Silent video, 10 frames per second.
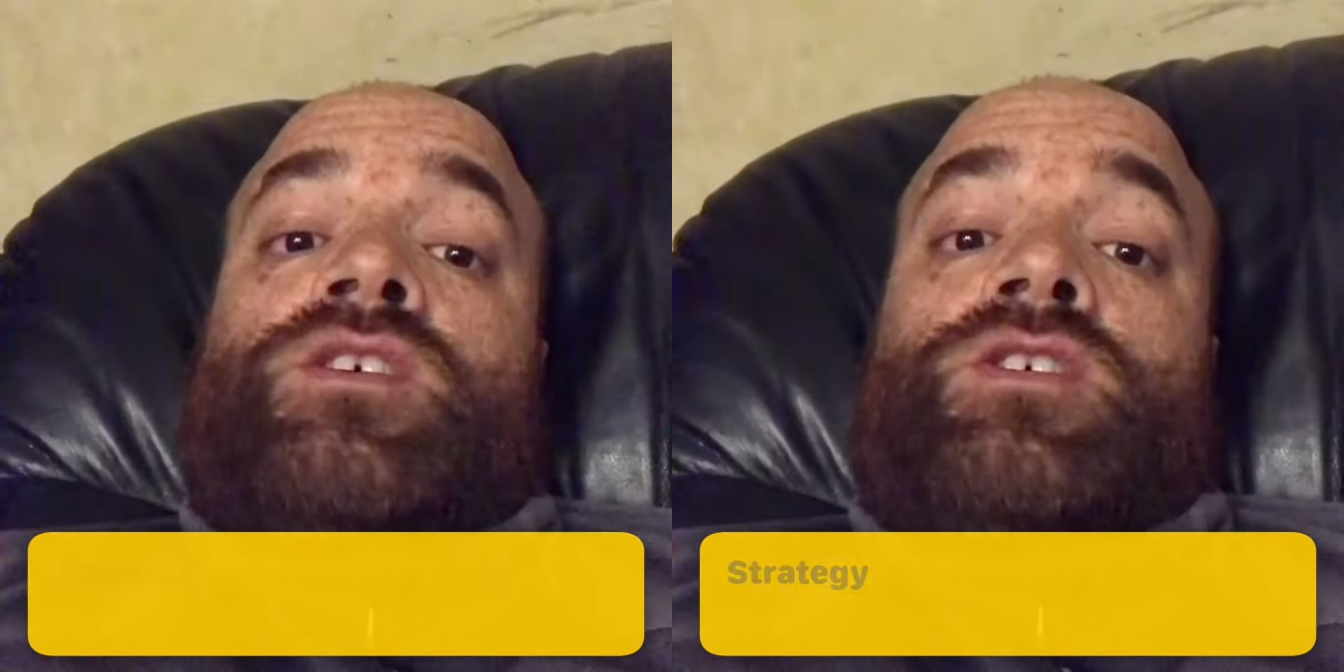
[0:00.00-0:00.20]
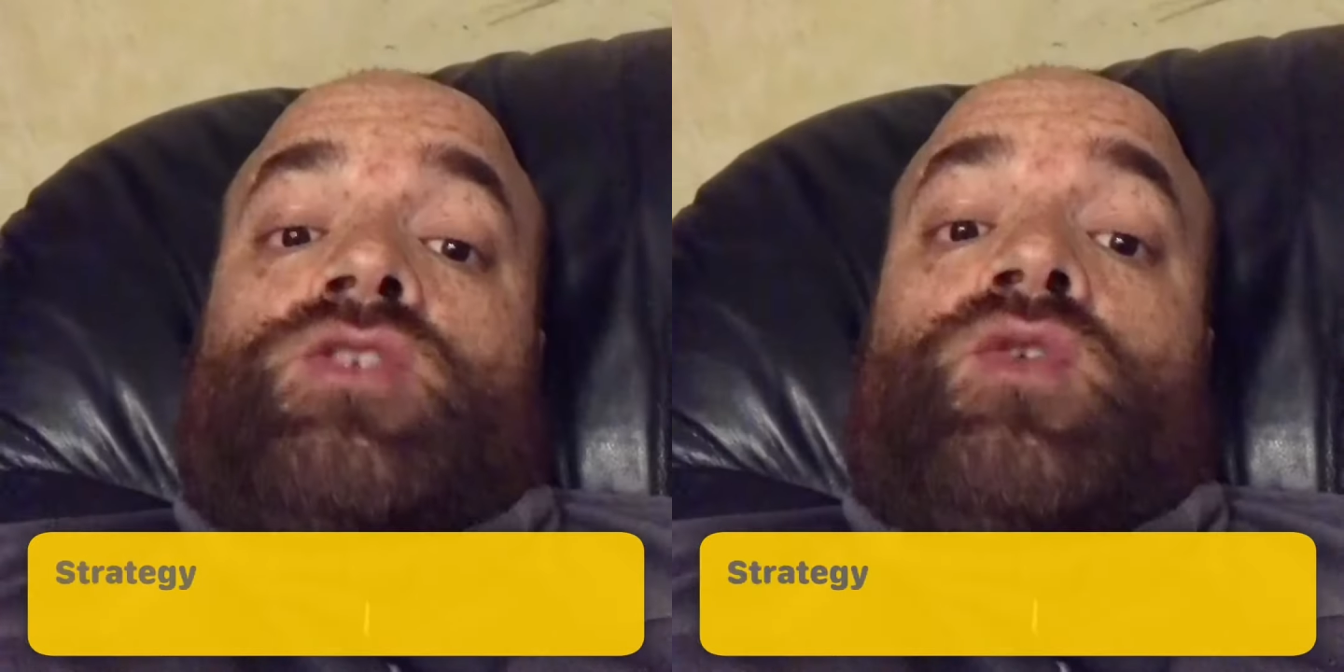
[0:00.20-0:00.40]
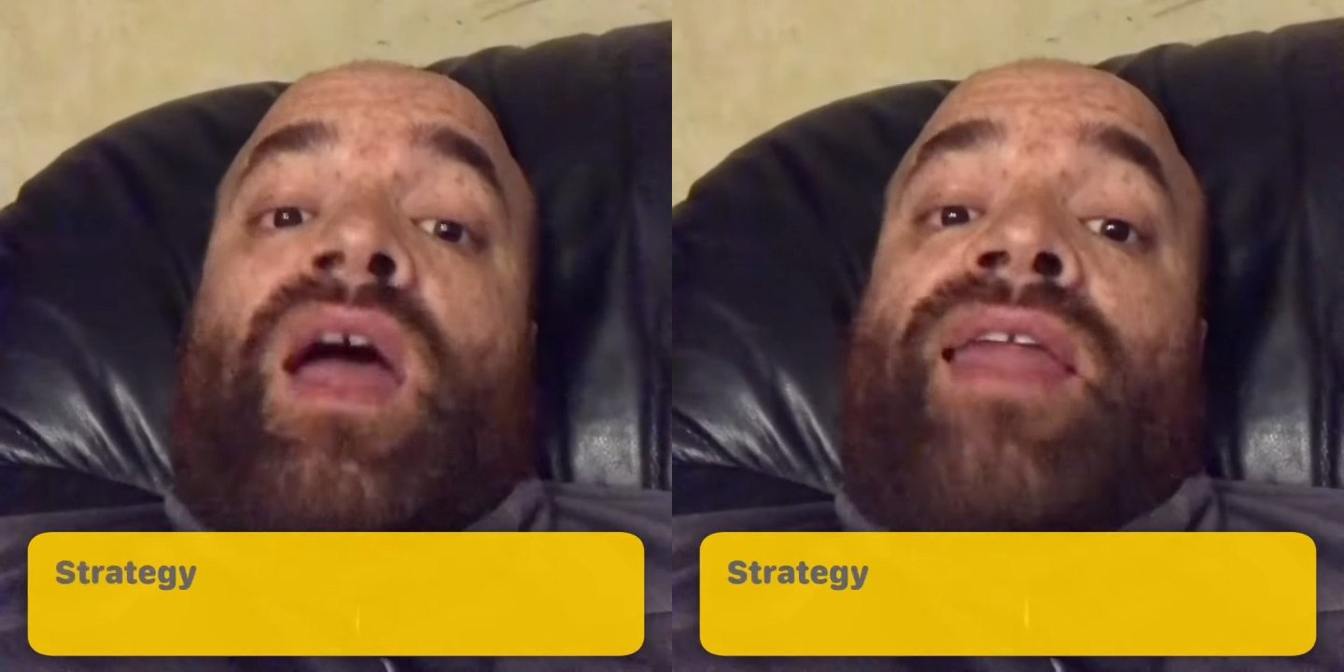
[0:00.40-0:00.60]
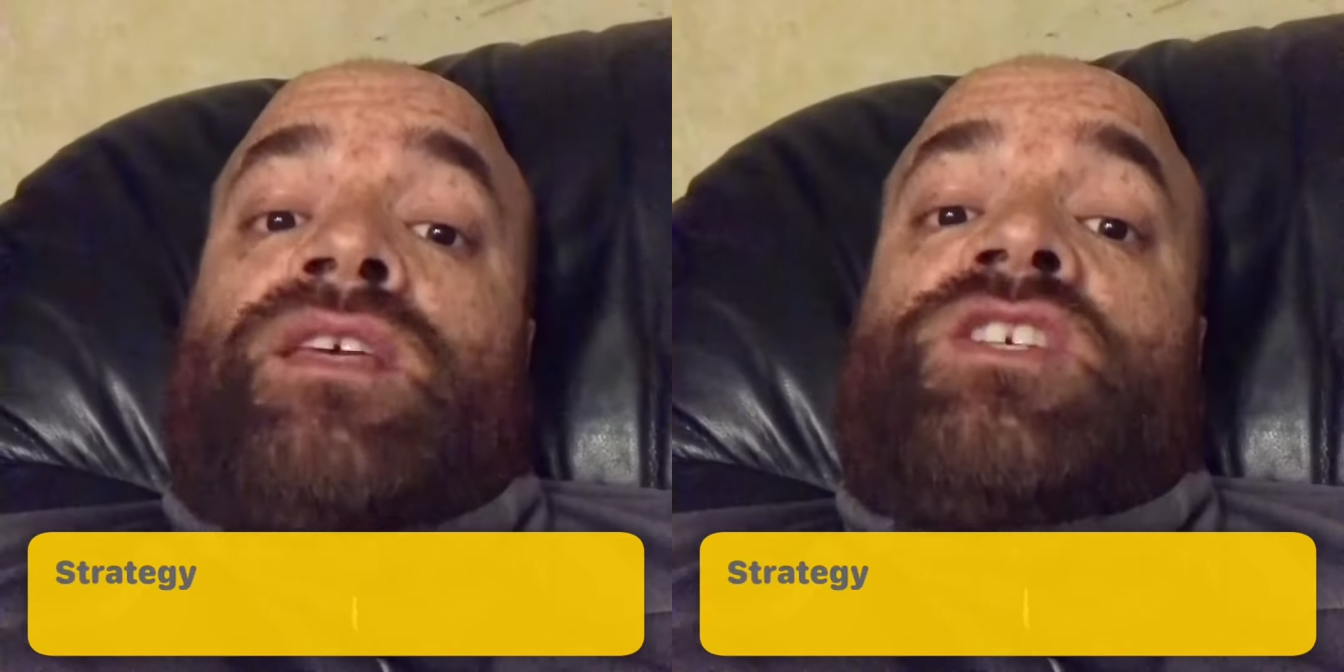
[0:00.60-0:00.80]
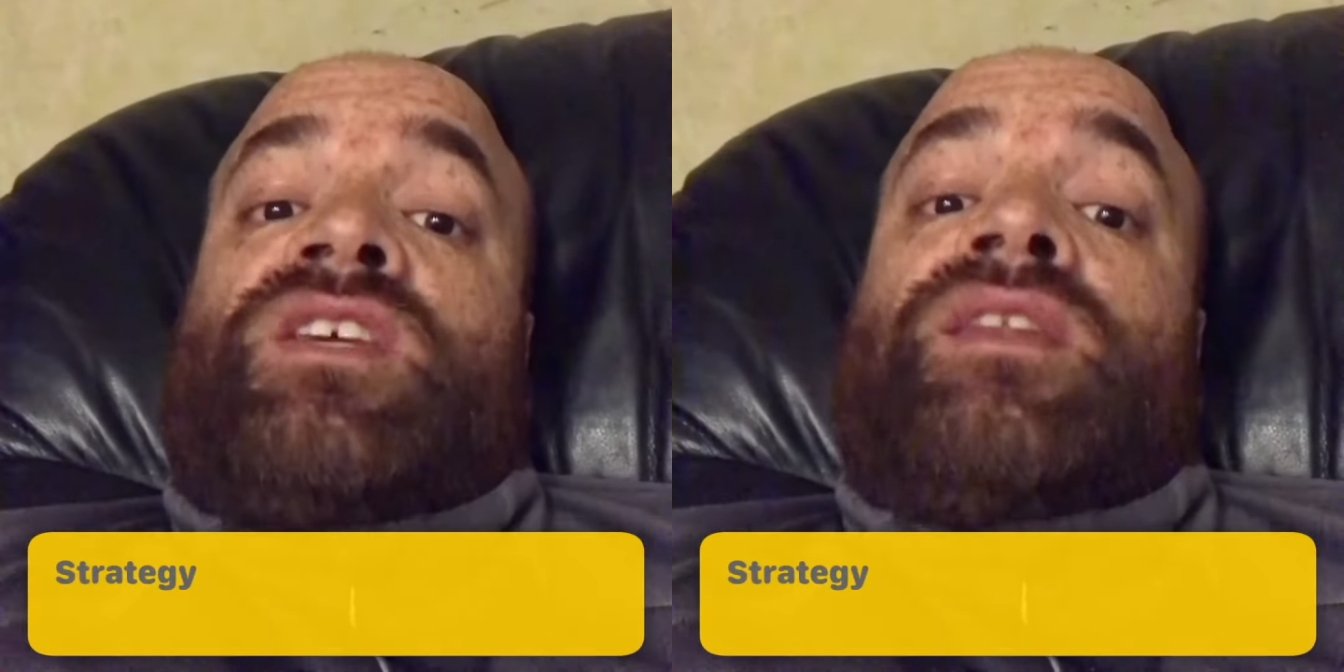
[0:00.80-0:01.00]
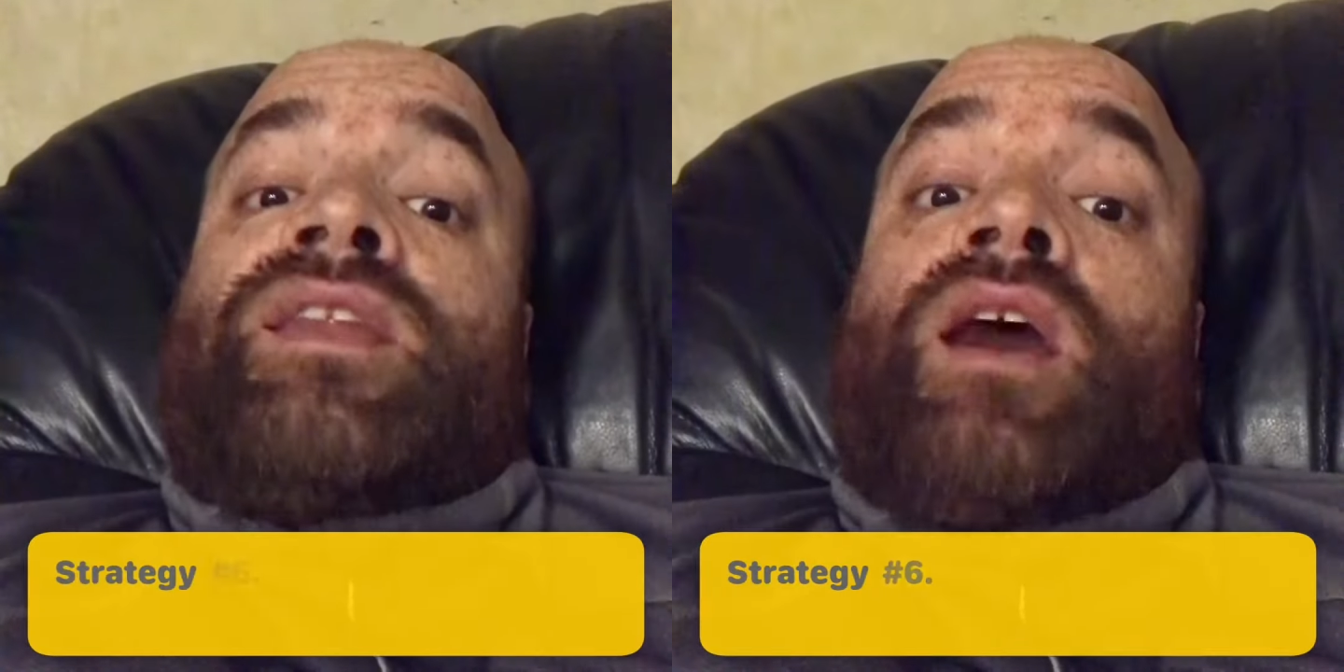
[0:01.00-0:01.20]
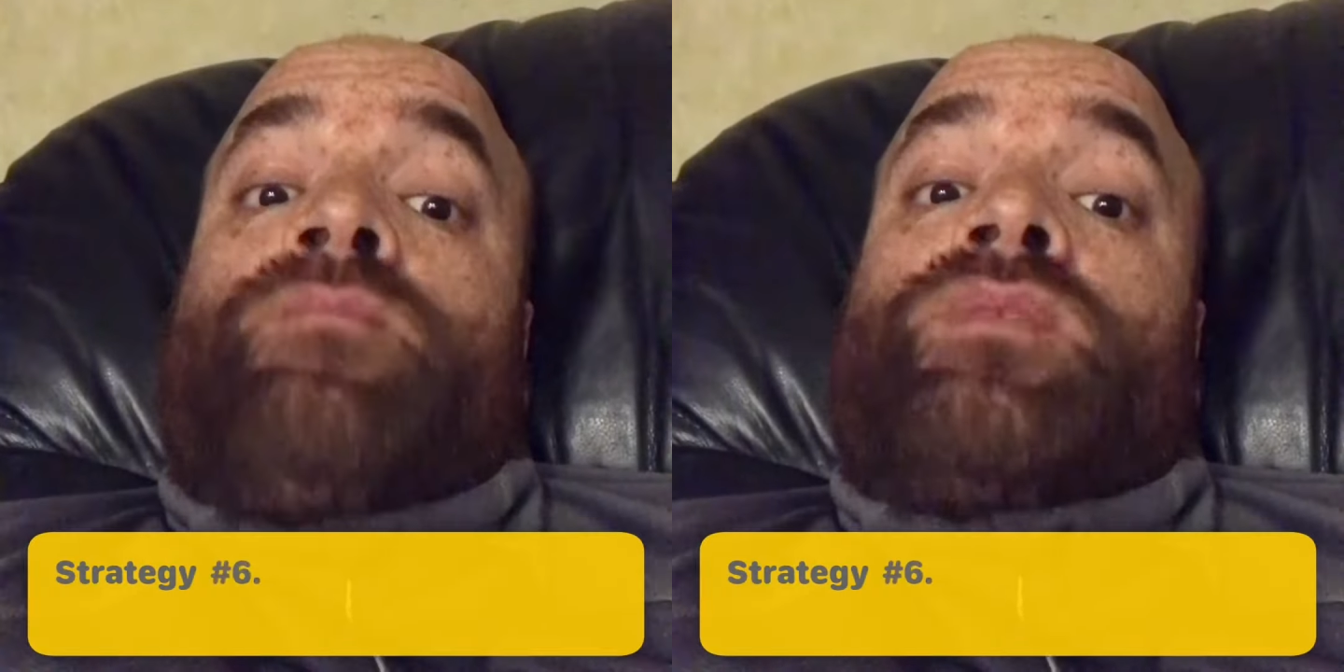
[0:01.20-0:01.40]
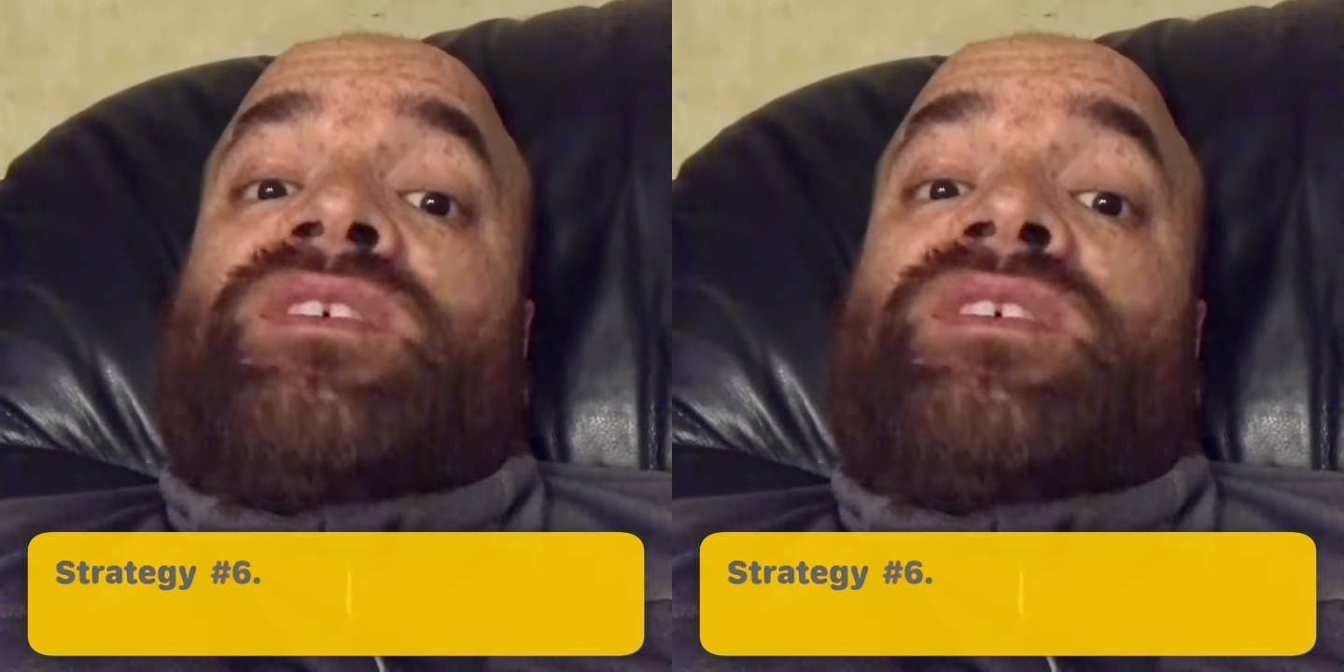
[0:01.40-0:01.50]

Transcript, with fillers: Strategy number